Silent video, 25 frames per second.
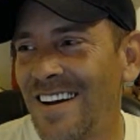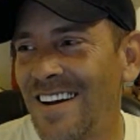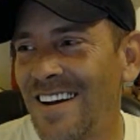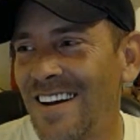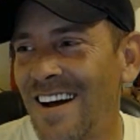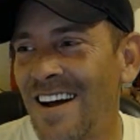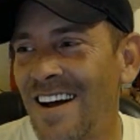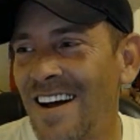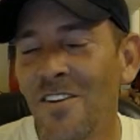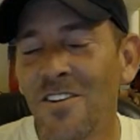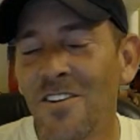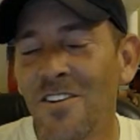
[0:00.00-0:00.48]

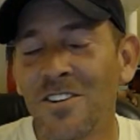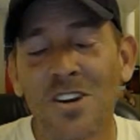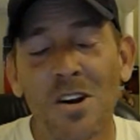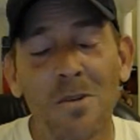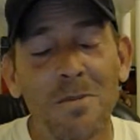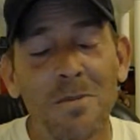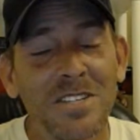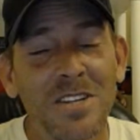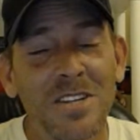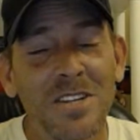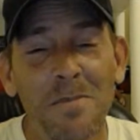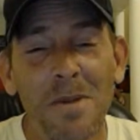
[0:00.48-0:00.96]
I know there's going
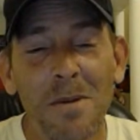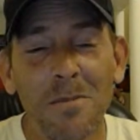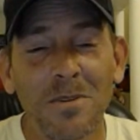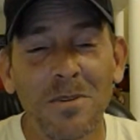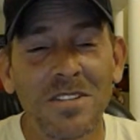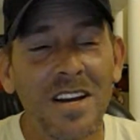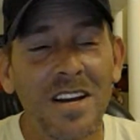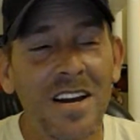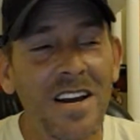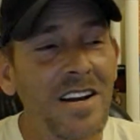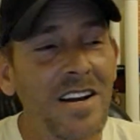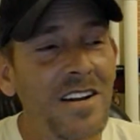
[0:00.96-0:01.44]
to be some people
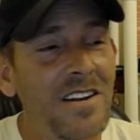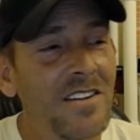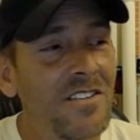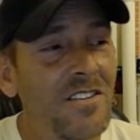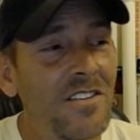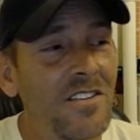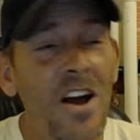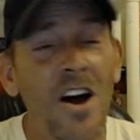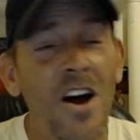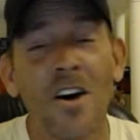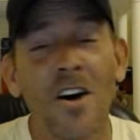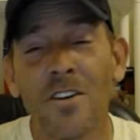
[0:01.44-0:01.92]
saying,
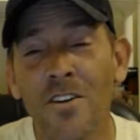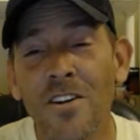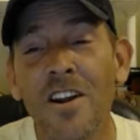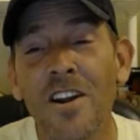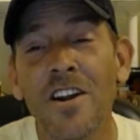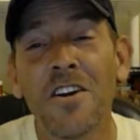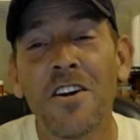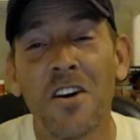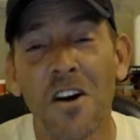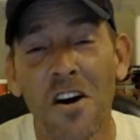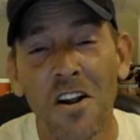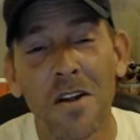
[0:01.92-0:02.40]
no, you need
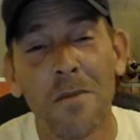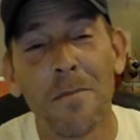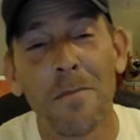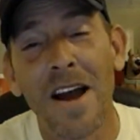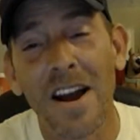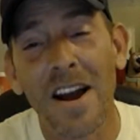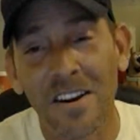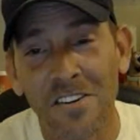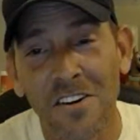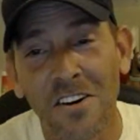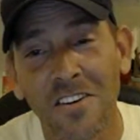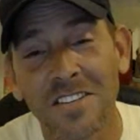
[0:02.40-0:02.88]
to call them
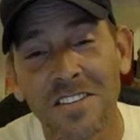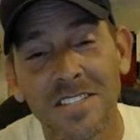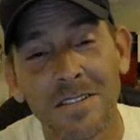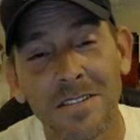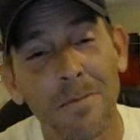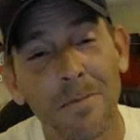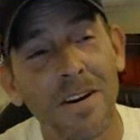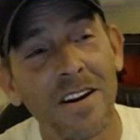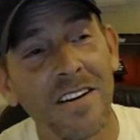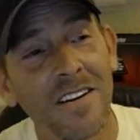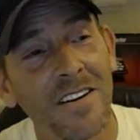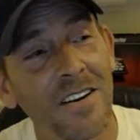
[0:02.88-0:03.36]
back and talk to
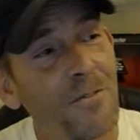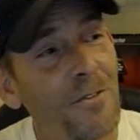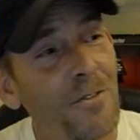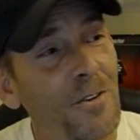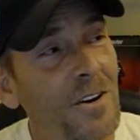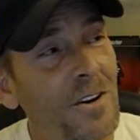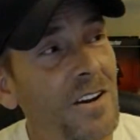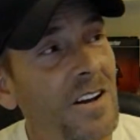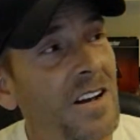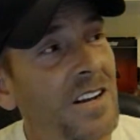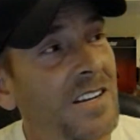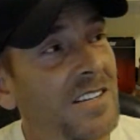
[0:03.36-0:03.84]
somebody
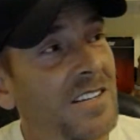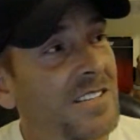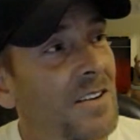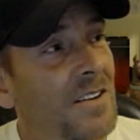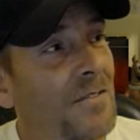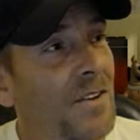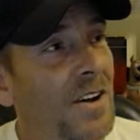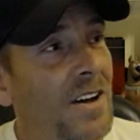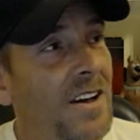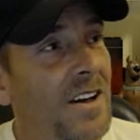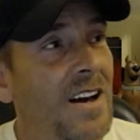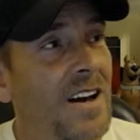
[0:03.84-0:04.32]
different and stuff
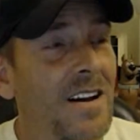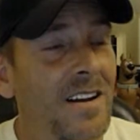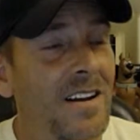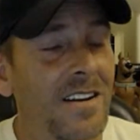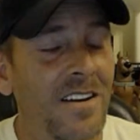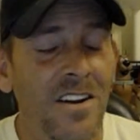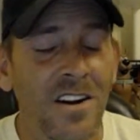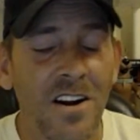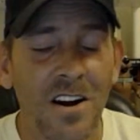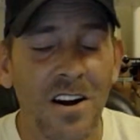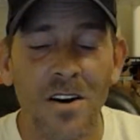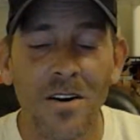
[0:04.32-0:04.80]
like that.
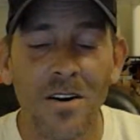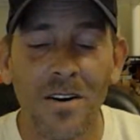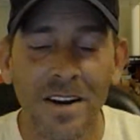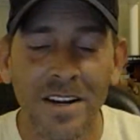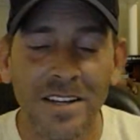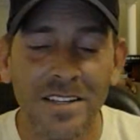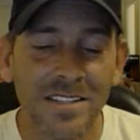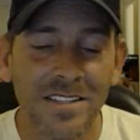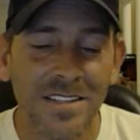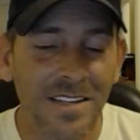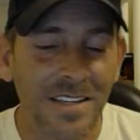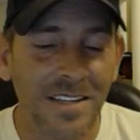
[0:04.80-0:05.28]
You know,
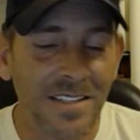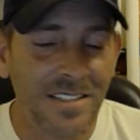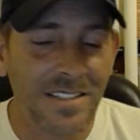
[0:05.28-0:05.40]
it's